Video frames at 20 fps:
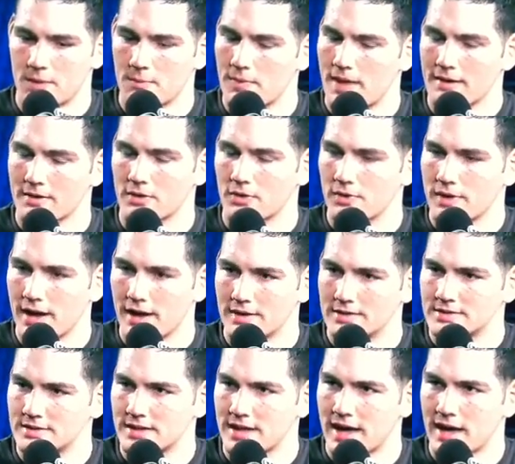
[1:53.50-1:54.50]
I'm not going
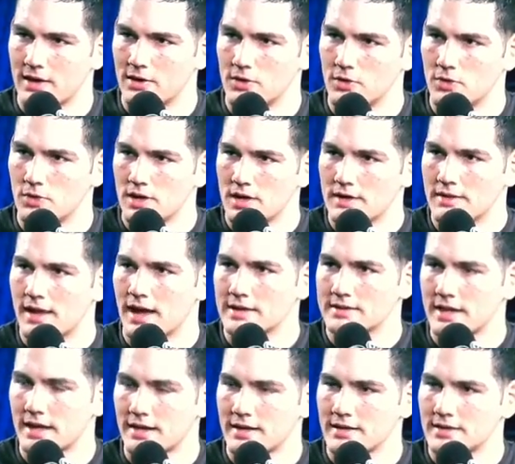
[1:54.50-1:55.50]
out as a guy who
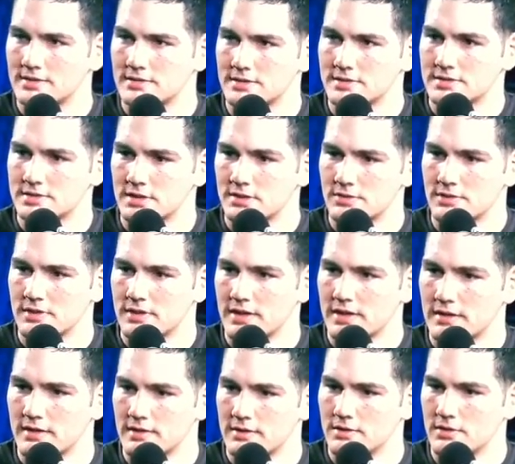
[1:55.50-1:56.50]
knocked out Anderson Silva
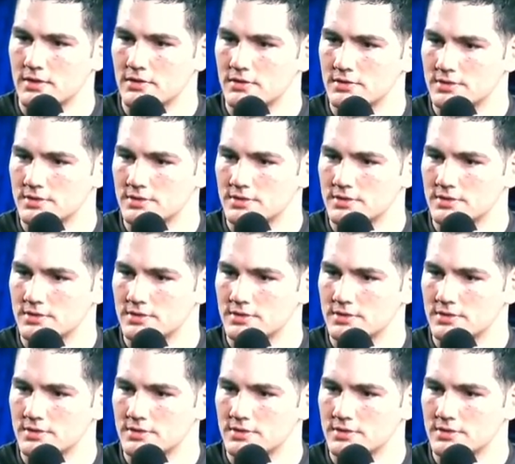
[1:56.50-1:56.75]
and then